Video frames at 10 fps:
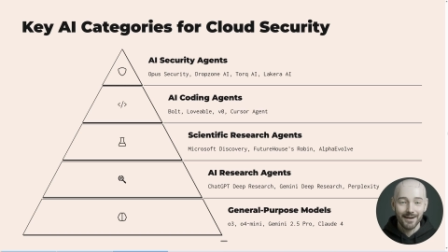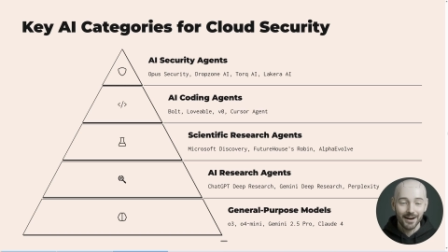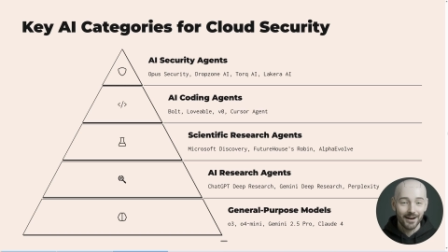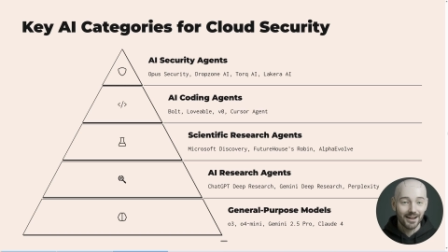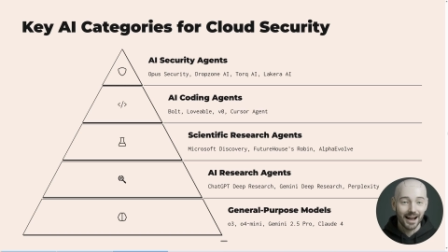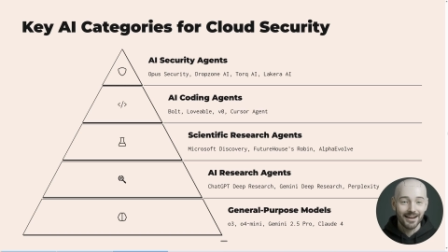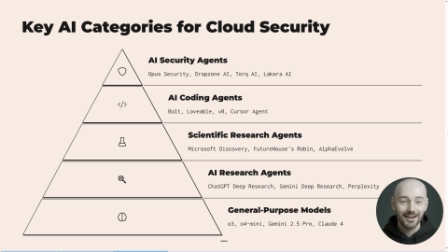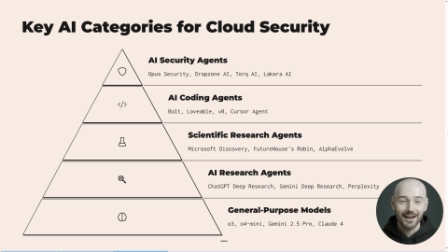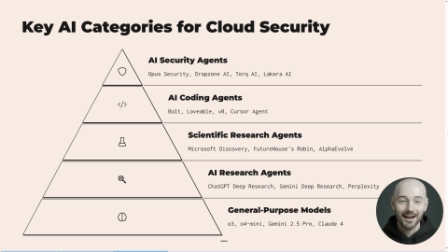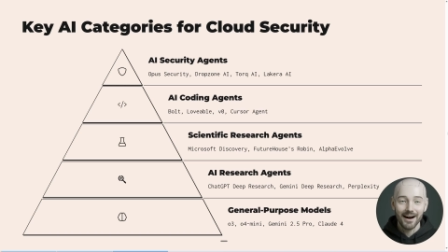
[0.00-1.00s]
Use
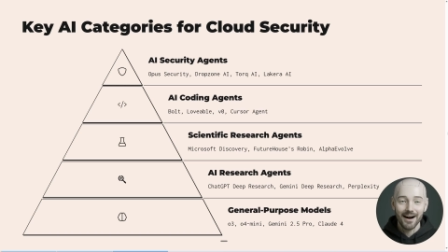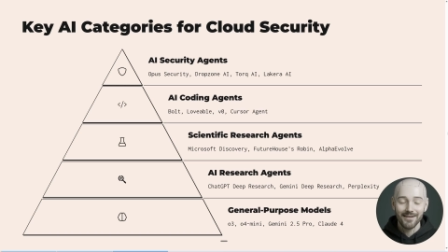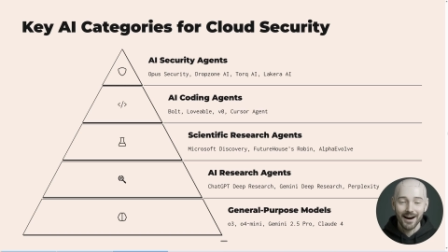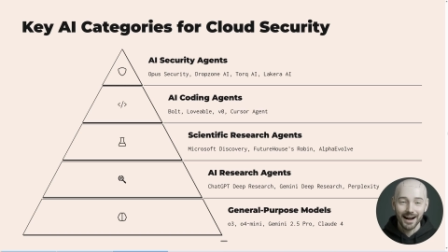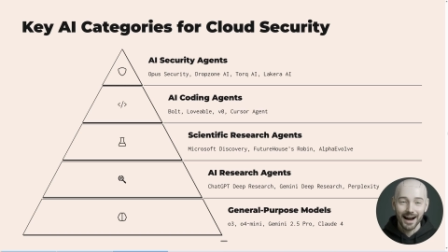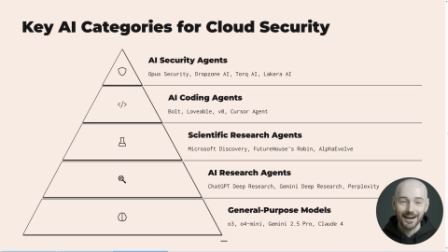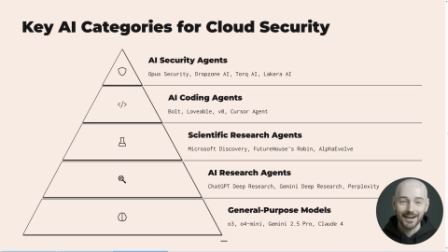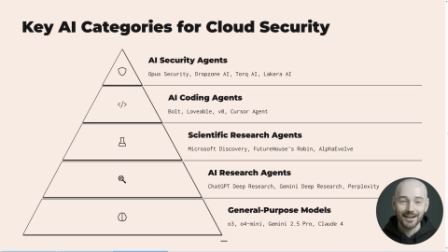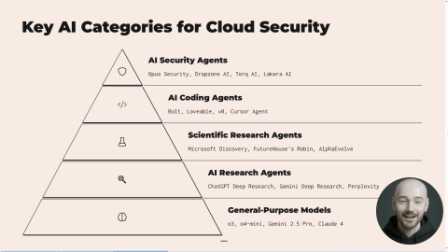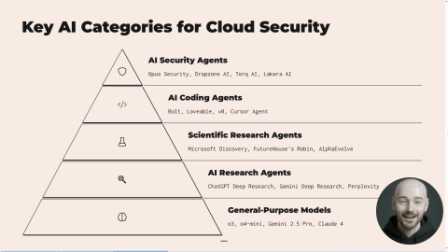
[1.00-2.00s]
cases here are finding
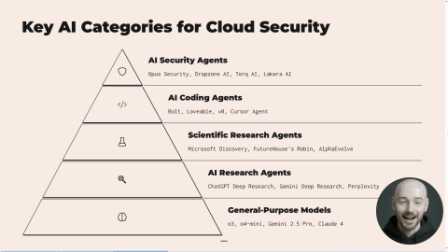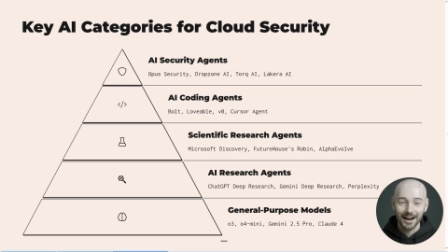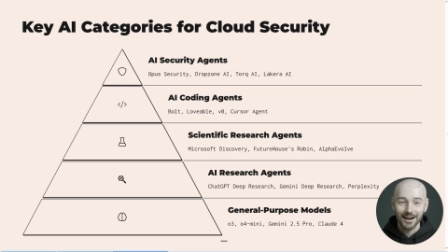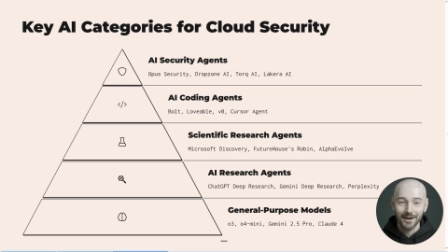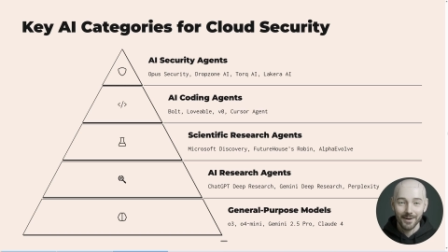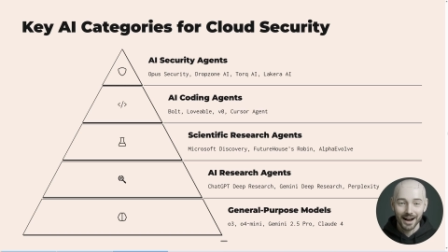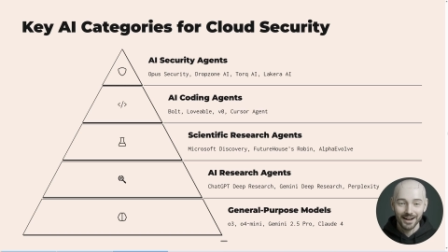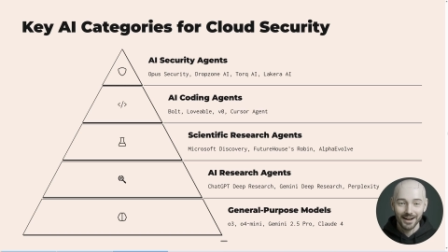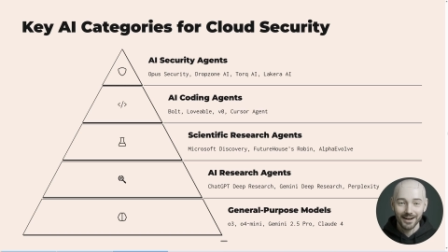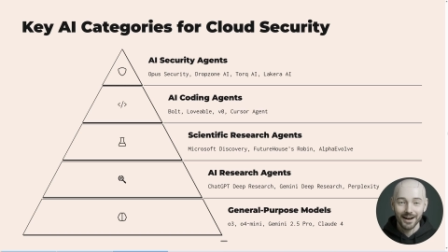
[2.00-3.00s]
answers to technical
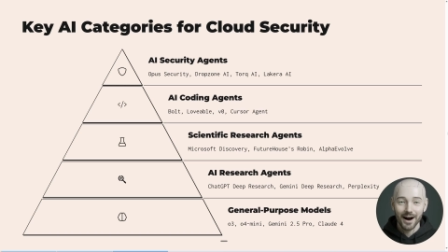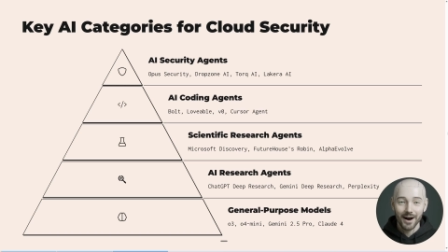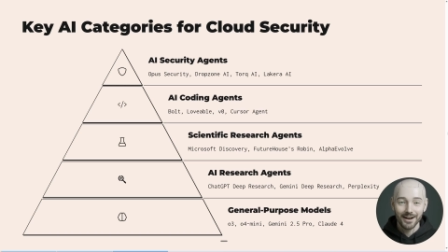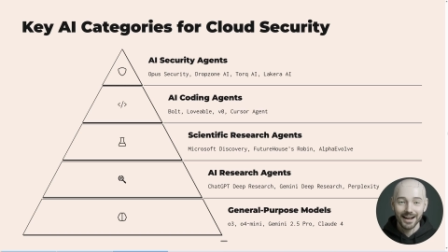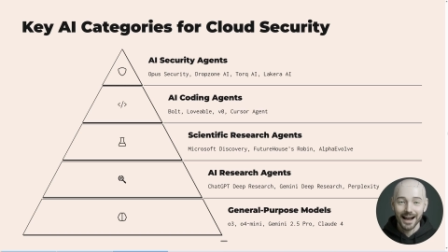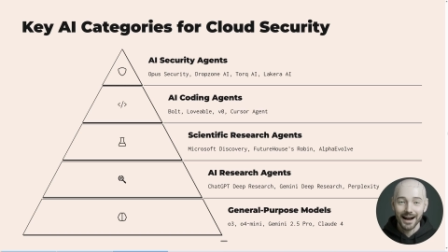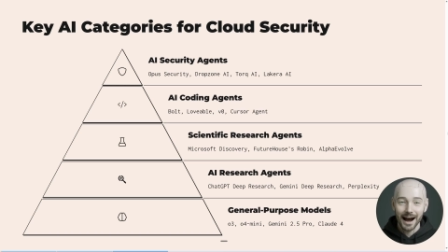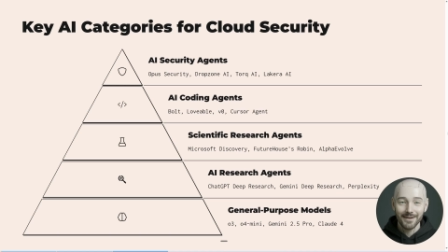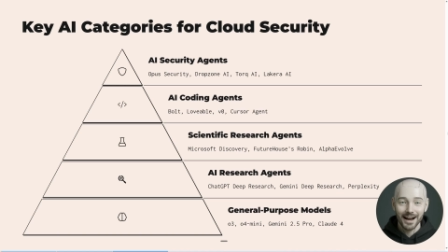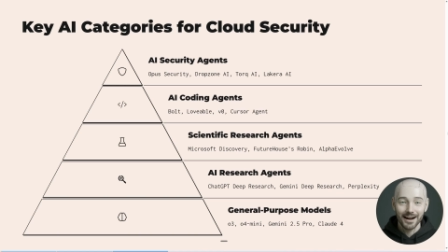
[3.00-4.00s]
questions or staying
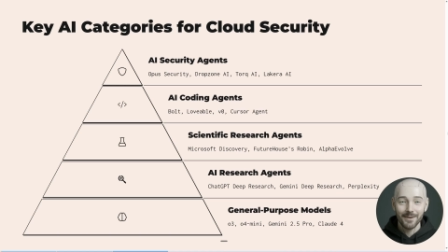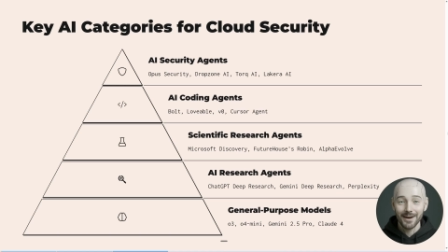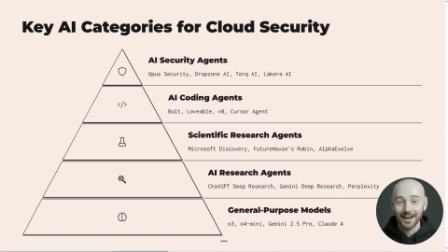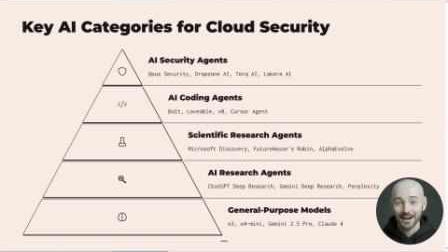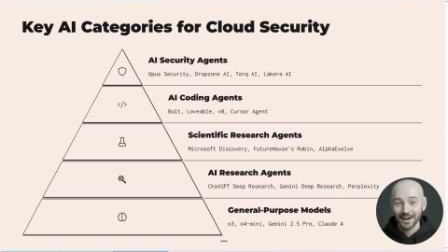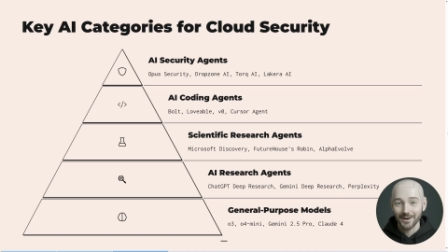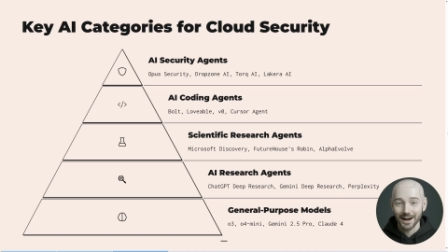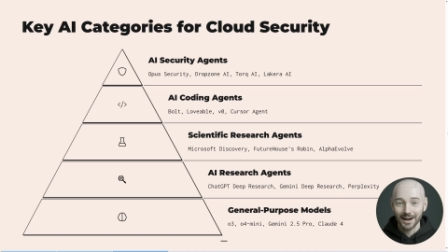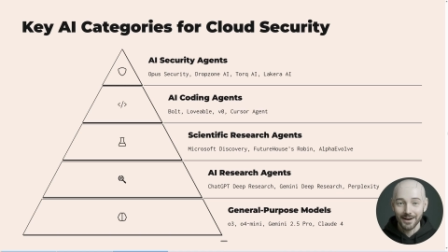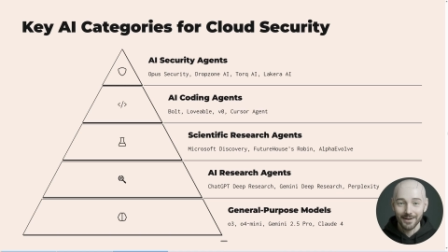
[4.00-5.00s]
updated with industry
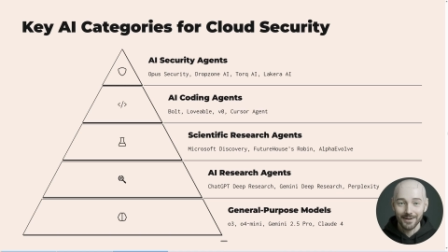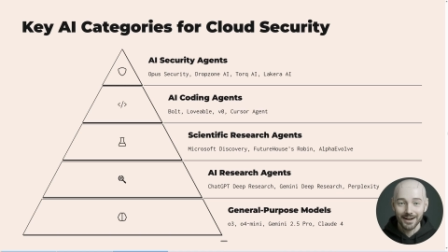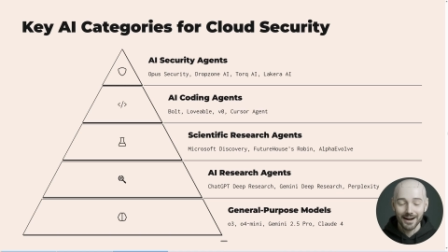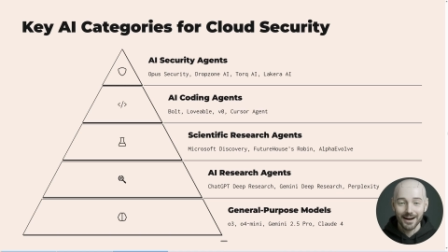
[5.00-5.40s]
news.